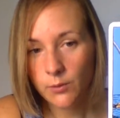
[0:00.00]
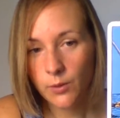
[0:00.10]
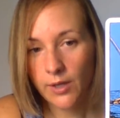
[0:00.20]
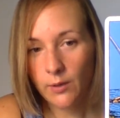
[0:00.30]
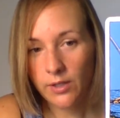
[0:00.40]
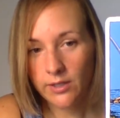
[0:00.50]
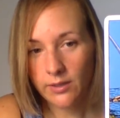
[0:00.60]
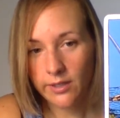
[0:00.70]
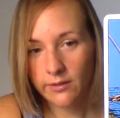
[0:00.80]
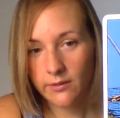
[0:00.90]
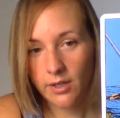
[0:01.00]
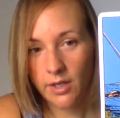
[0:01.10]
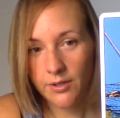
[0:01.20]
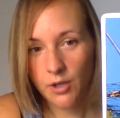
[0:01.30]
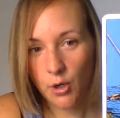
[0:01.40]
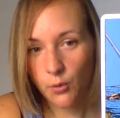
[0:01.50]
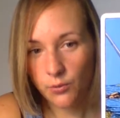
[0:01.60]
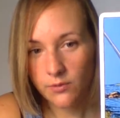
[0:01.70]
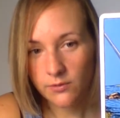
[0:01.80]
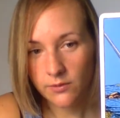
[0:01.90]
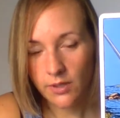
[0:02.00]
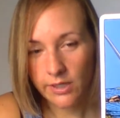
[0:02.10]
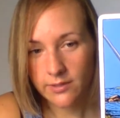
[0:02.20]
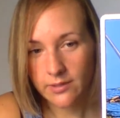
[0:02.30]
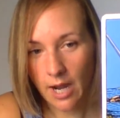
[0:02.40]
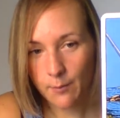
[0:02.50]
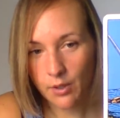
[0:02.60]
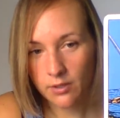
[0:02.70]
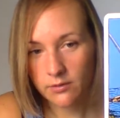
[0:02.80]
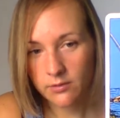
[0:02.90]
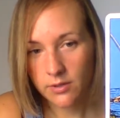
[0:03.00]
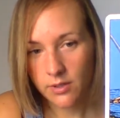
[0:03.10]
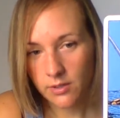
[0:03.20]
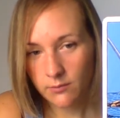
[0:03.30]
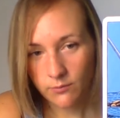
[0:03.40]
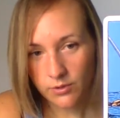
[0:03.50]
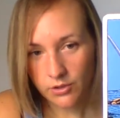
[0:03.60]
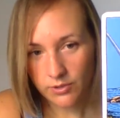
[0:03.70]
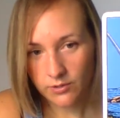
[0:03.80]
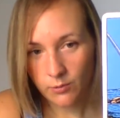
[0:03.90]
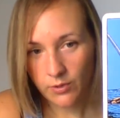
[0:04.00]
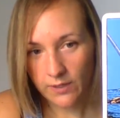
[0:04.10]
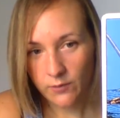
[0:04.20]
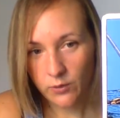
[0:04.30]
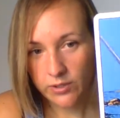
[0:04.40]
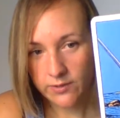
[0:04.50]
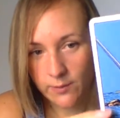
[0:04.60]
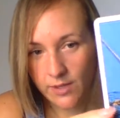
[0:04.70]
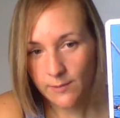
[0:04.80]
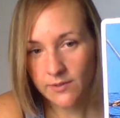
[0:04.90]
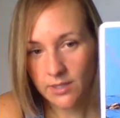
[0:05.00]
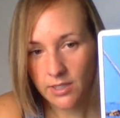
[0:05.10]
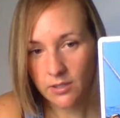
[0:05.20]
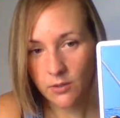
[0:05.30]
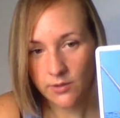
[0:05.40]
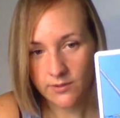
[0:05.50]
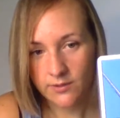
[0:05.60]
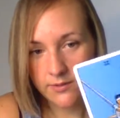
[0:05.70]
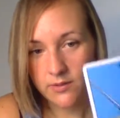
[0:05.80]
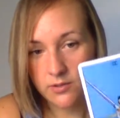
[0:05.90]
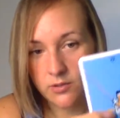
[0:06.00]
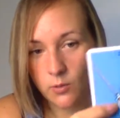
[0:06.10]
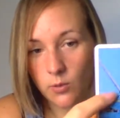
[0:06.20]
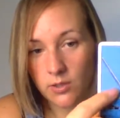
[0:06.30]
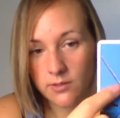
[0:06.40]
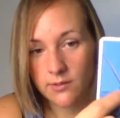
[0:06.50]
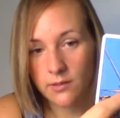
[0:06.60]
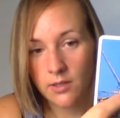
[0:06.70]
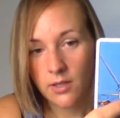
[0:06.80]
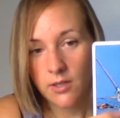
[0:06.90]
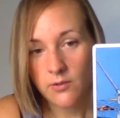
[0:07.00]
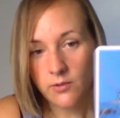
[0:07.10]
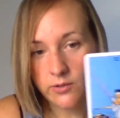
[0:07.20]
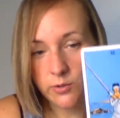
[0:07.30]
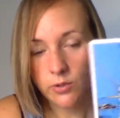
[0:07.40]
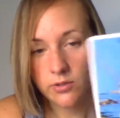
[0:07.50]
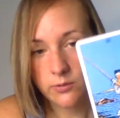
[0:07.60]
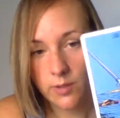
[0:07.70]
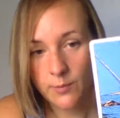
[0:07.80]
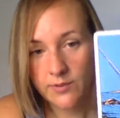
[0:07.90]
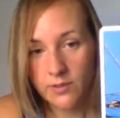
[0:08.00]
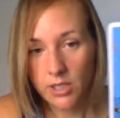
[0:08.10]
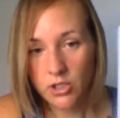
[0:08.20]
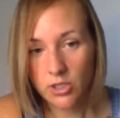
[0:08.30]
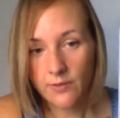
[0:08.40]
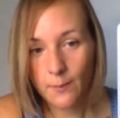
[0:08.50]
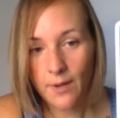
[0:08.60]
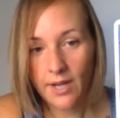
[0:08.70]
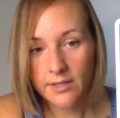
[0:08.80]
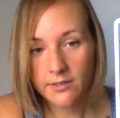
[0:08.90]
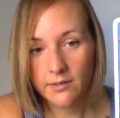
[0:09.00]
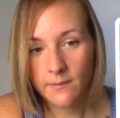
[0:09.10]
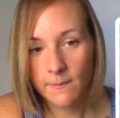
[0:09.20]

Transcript: without letting like the unknown like stop her. But she's still blindfolded, and sometimes the ego, because this is the swords. Those swords are the representation of our mind.